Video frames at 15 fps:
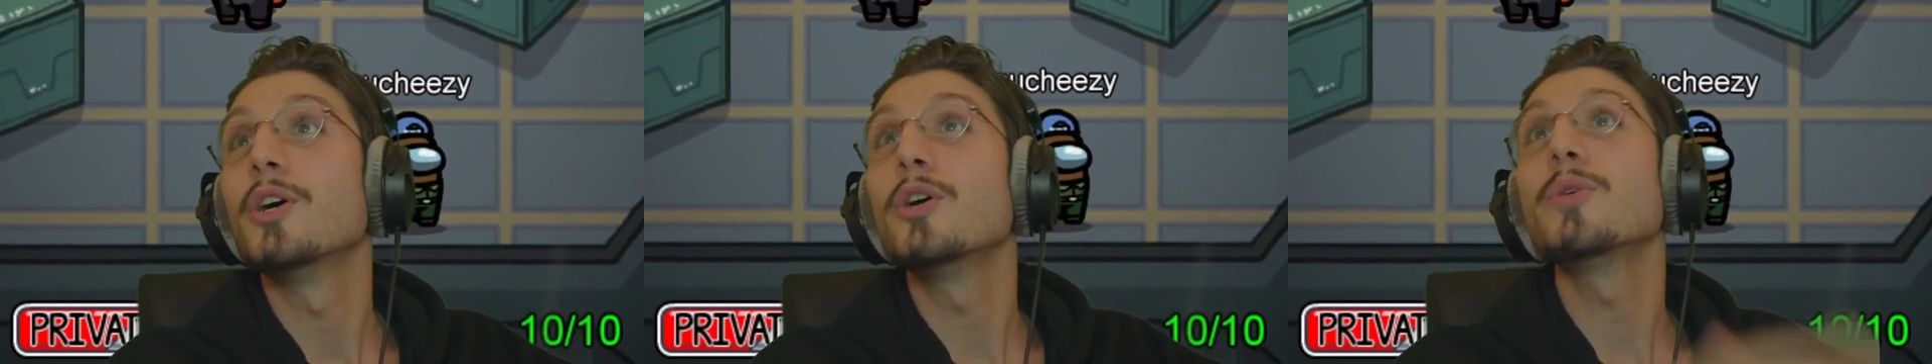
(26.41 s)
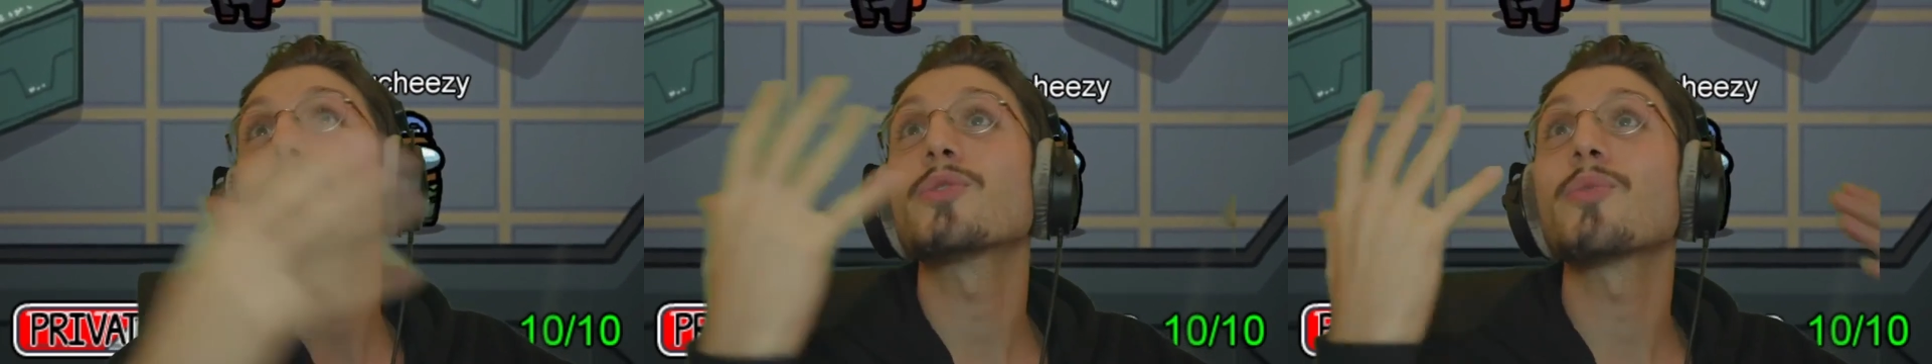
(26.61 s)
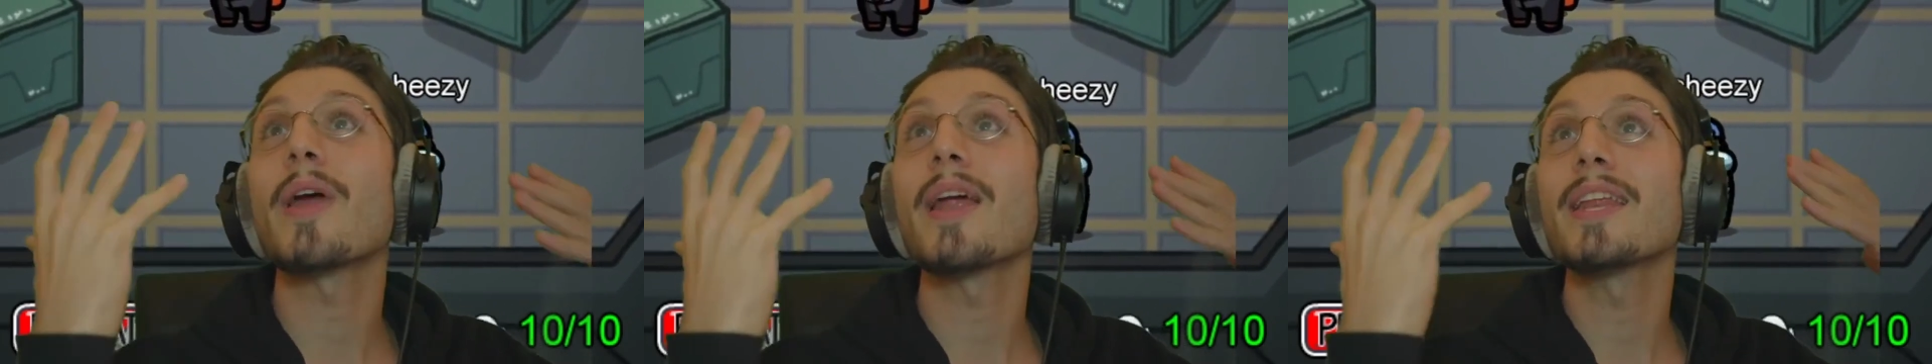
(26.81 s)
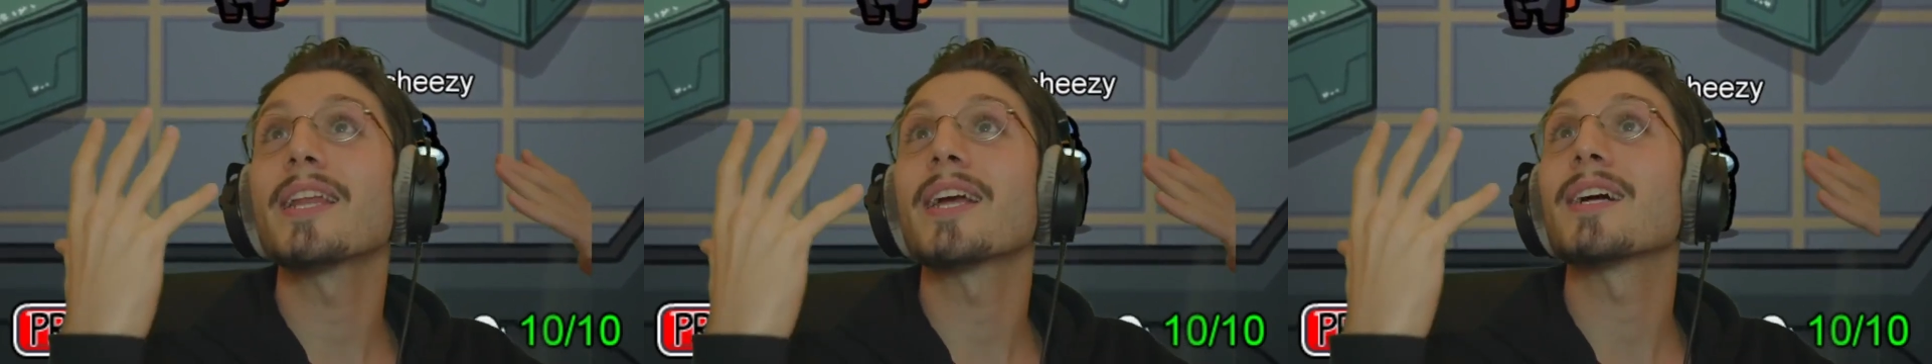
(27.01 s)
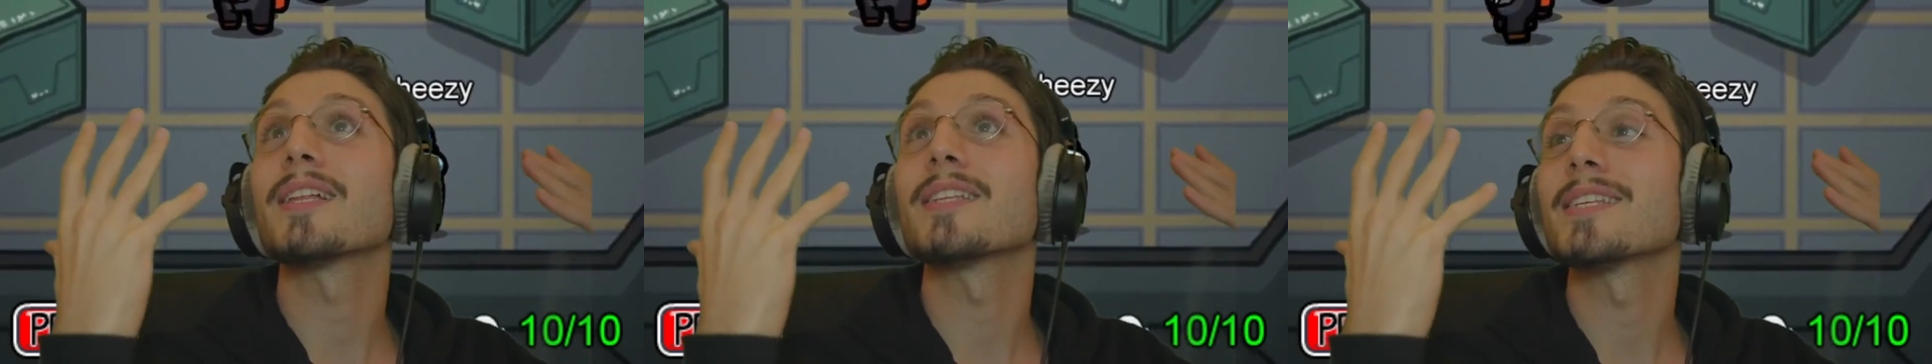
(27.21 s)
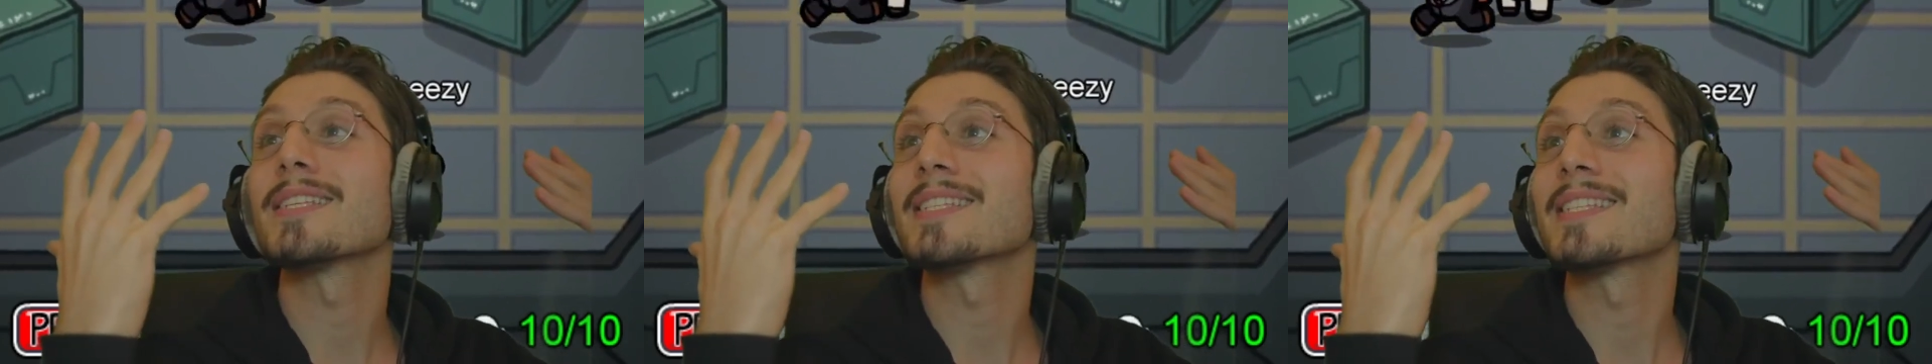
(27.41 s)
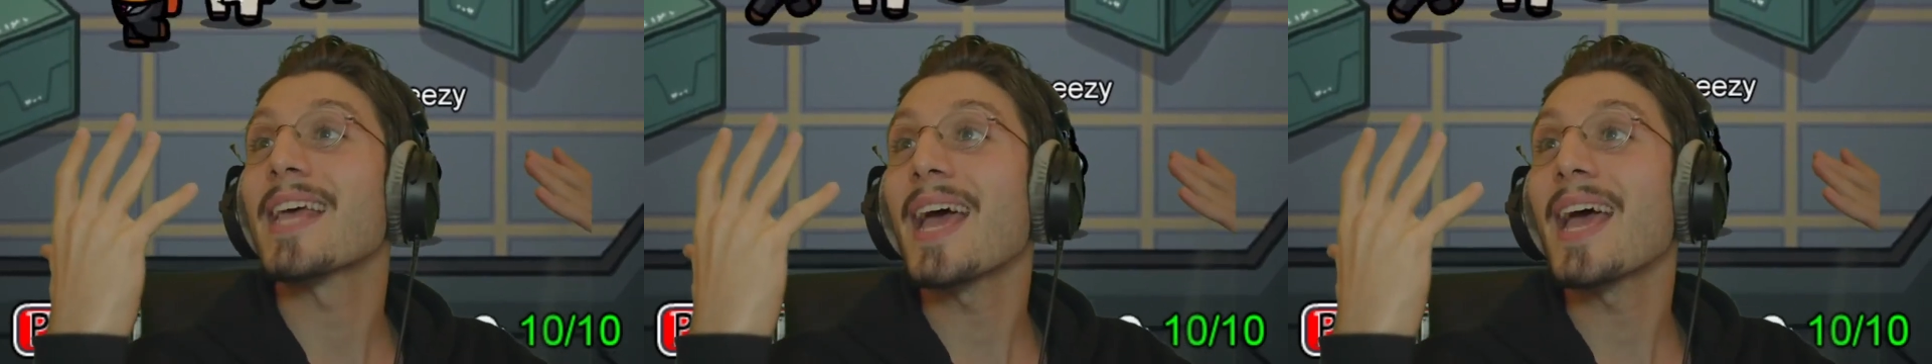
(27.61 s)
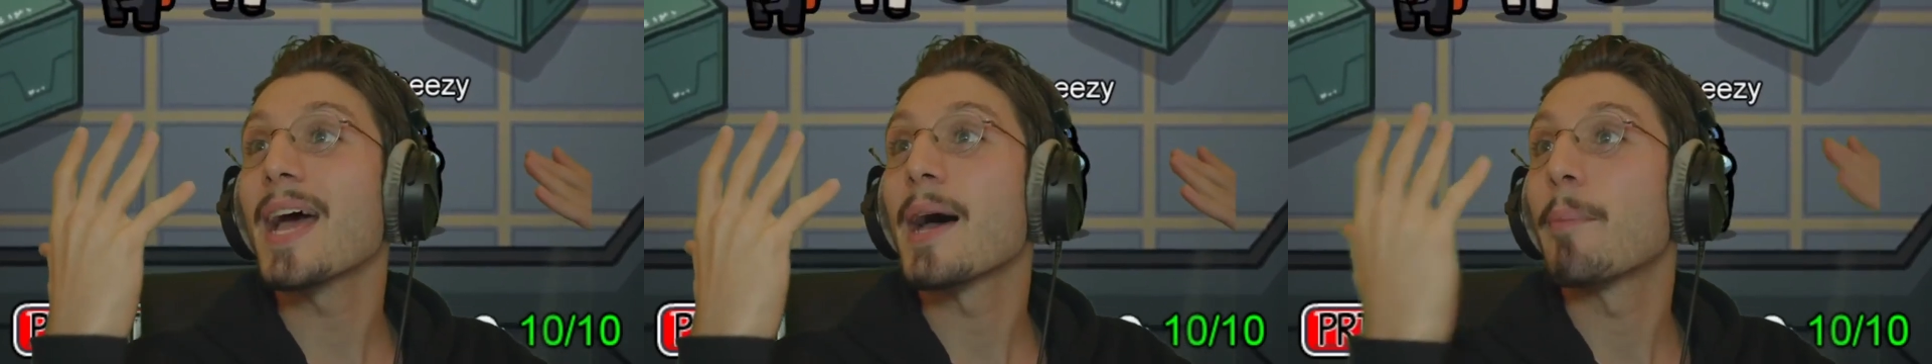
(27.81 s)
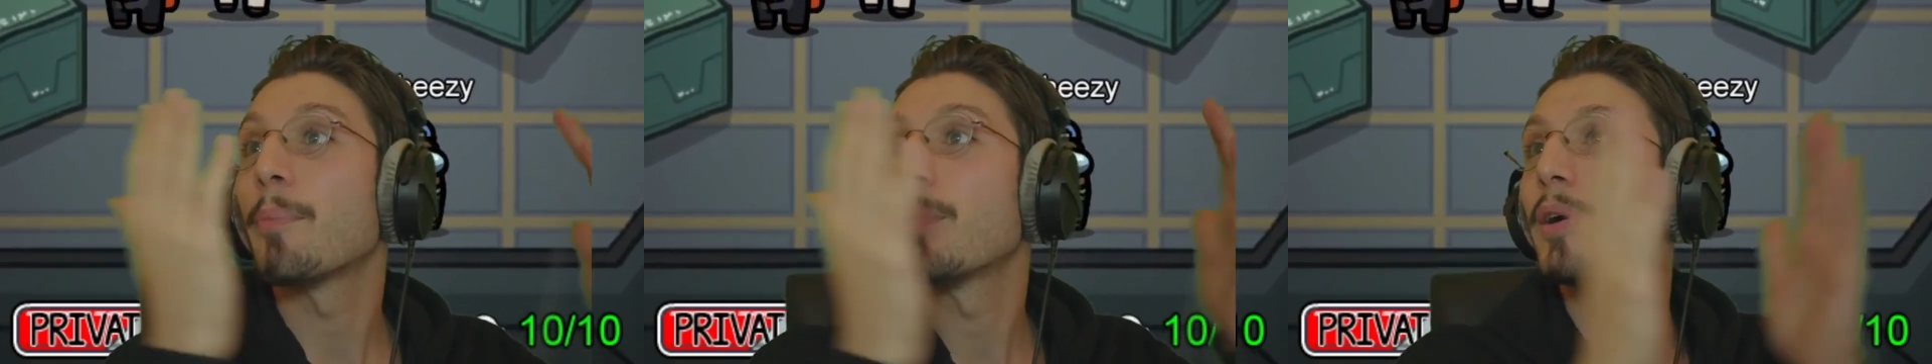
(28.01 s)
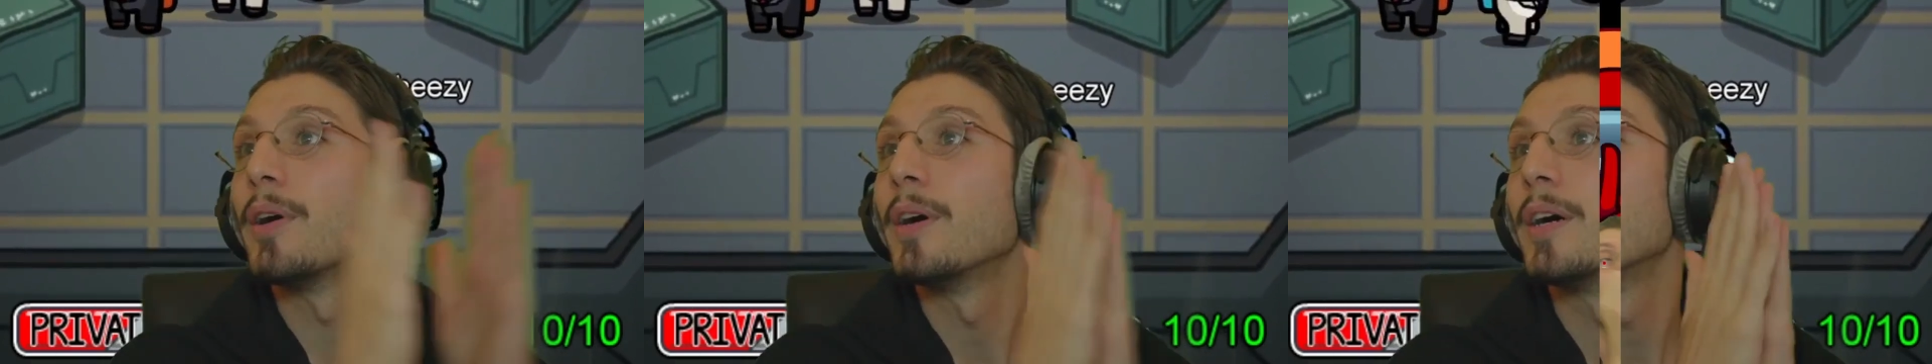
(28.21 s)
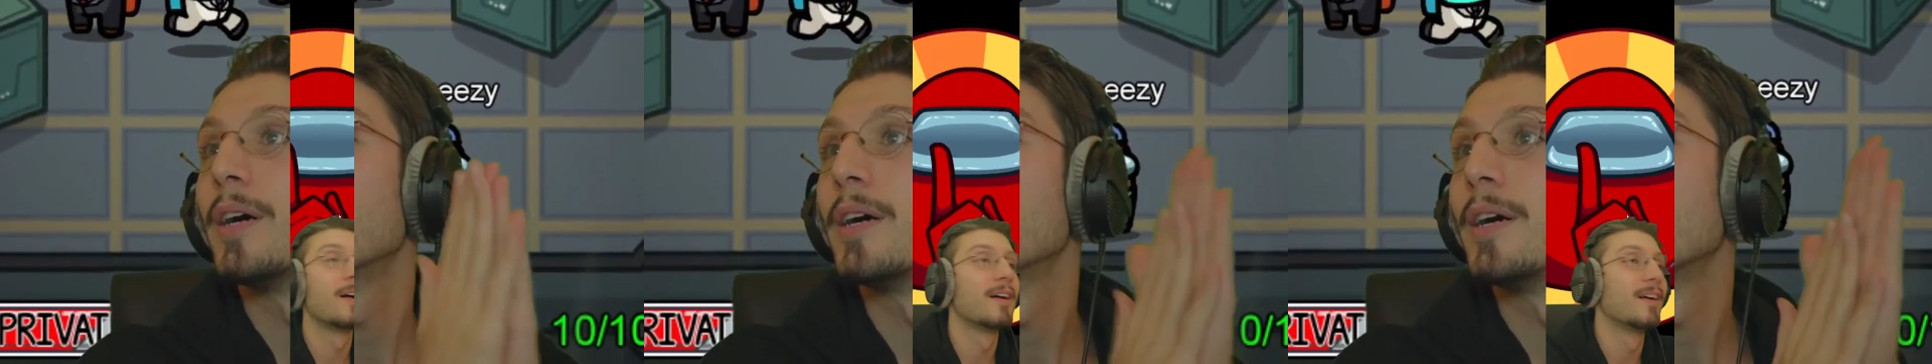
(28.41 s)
Who is ready to close up?